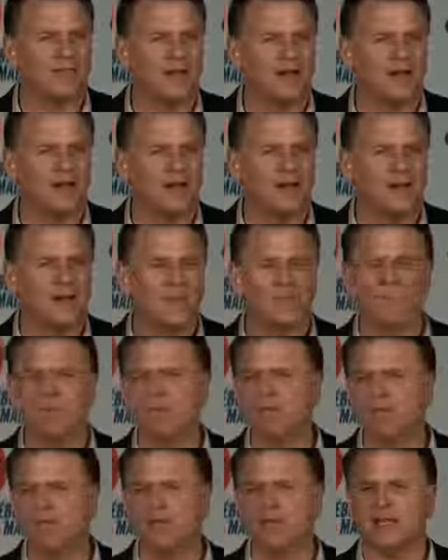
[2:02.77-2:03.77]
Africa,
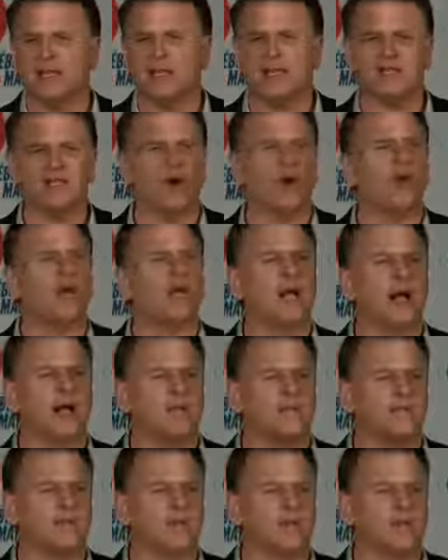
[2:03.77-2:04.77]
the Middle East, all
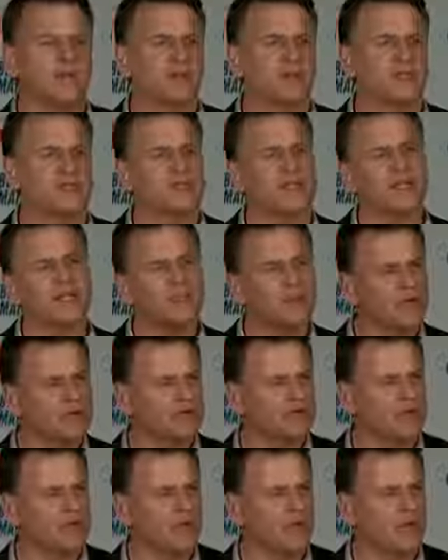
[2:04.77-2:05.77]
kinds of countries? Think
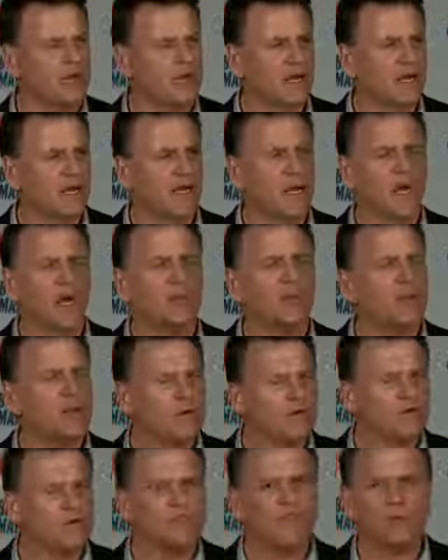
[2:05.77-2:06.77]
about Syria. A
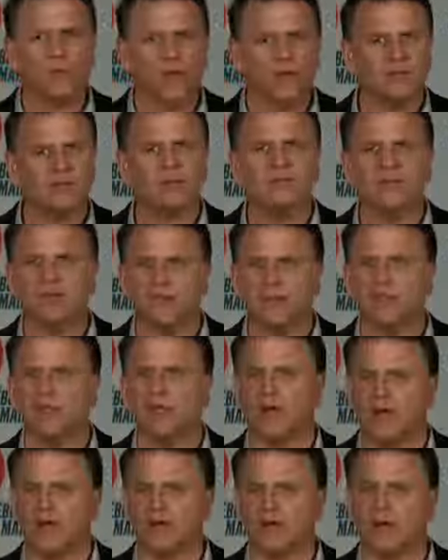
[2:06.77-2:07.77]
relatively
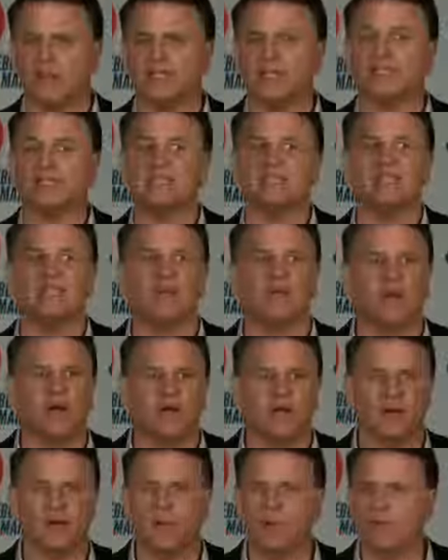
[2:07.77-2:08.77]
well-developed country is
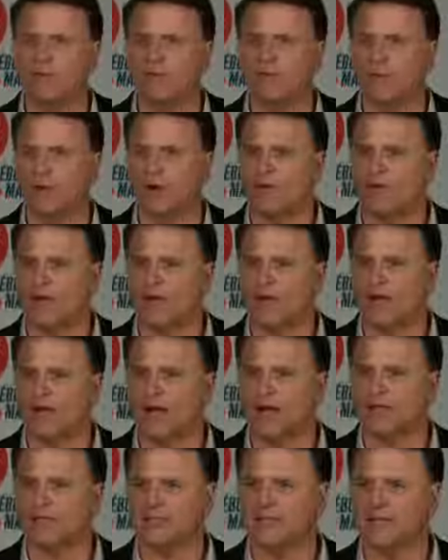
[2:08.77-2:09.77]
disintegrating right before our very
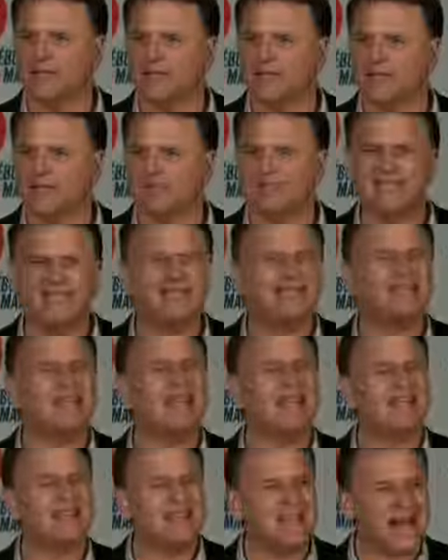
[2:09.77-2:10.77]
eyes.
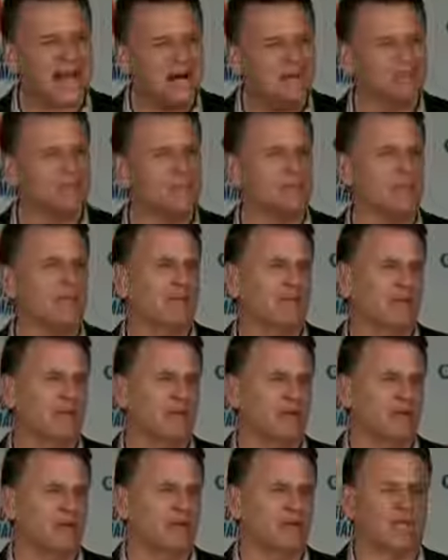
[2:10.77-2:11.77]
68,000
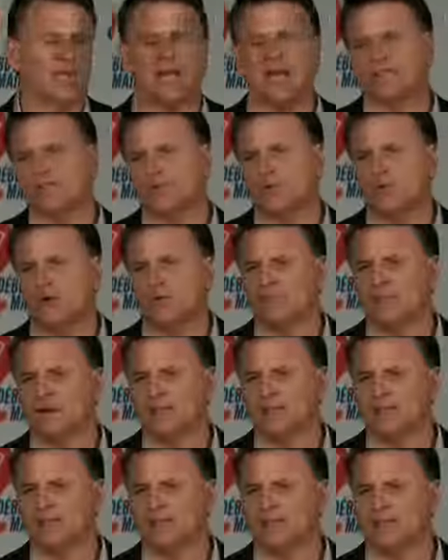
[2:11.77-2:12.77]
people killed in the last 12
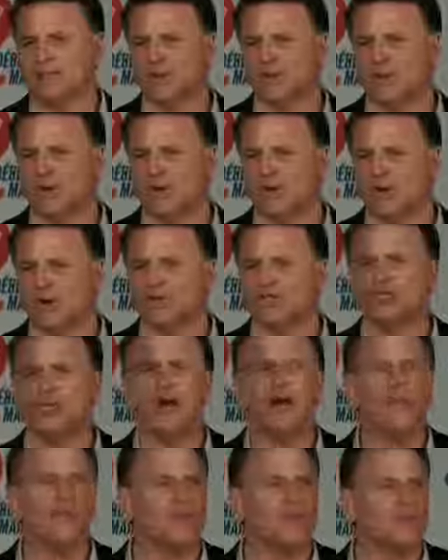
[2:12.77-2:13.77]
months in a civil war,
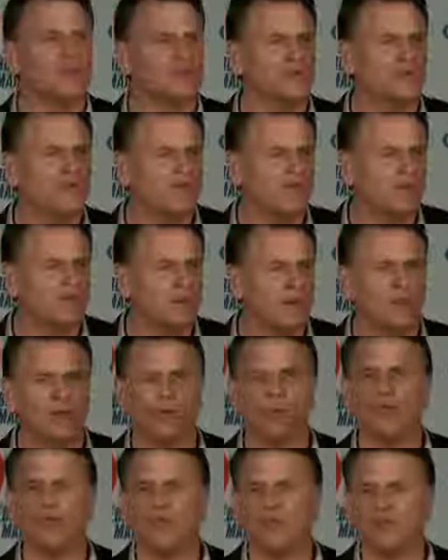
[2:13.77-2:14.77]
shot in the streets by
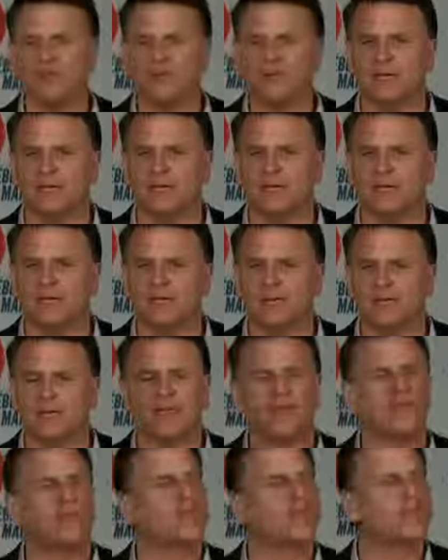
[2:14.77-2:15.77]
their own government.
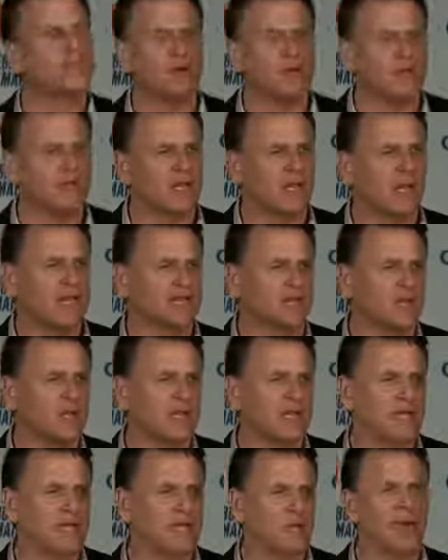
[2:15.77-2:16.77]
Then think about the lives
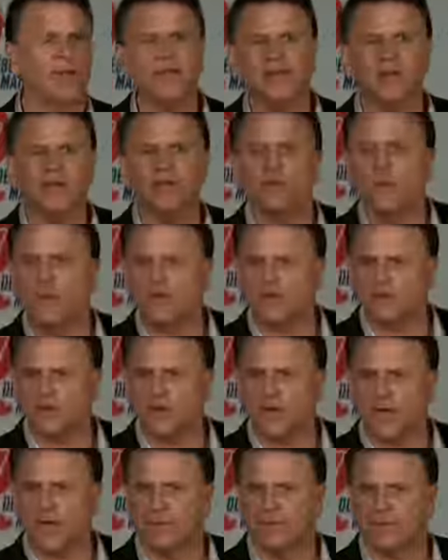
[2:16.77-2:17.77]
we lead. Right here in the
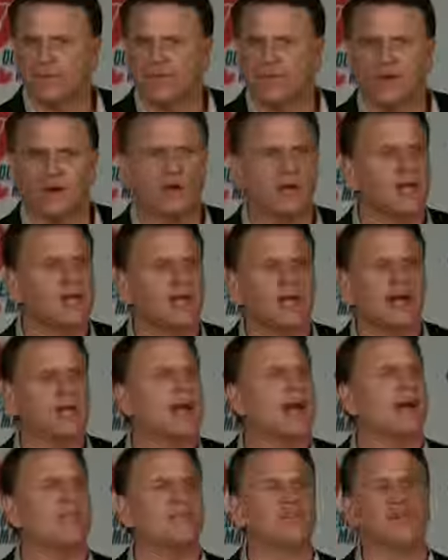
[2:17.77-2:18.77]
Western Hemisphere,
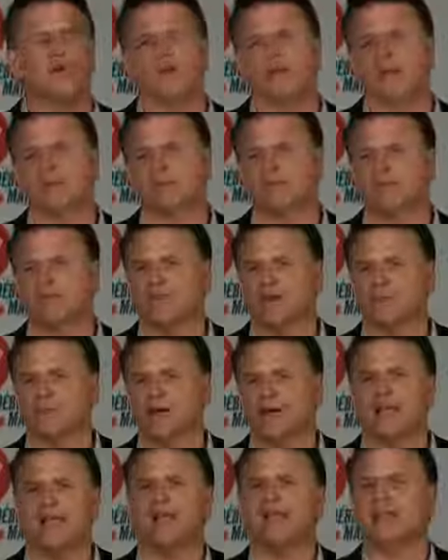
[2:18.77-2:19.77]
an affluent hemisphere
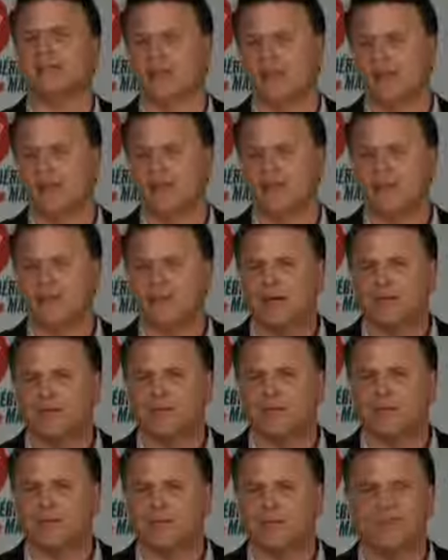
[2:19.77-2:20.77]
by any
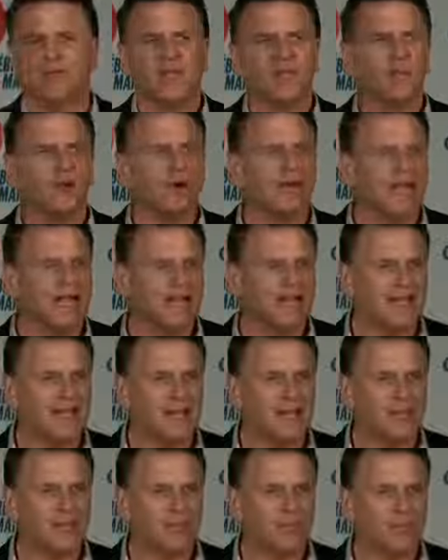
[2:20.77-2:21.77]
measure. Think about Haiti,
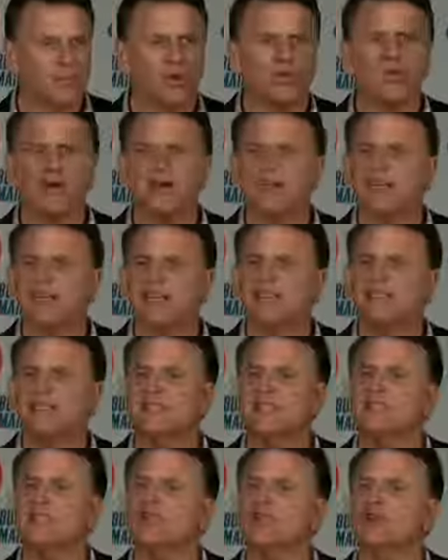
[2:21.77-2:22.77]
where a lot of
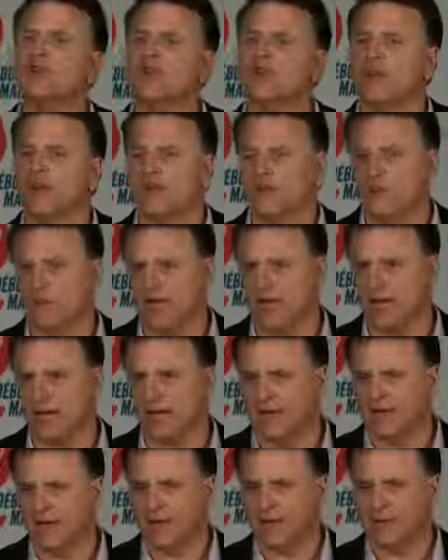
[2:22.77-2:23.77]
kids eat dirt every
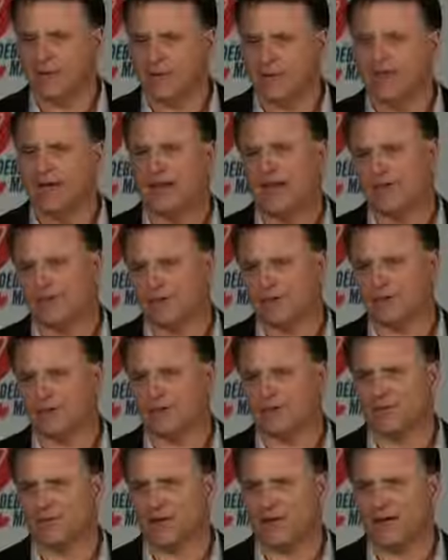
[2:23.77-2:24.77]
day in an effort to
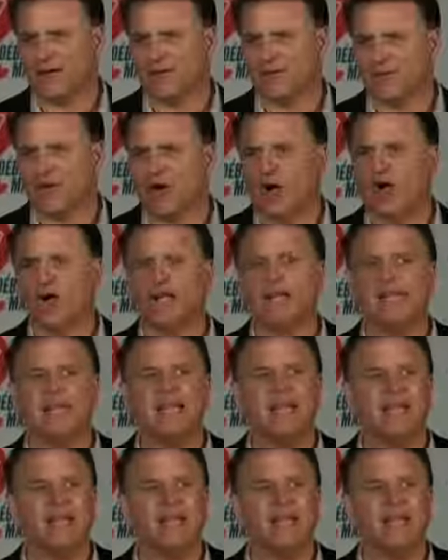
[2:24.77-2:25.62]
survive. Our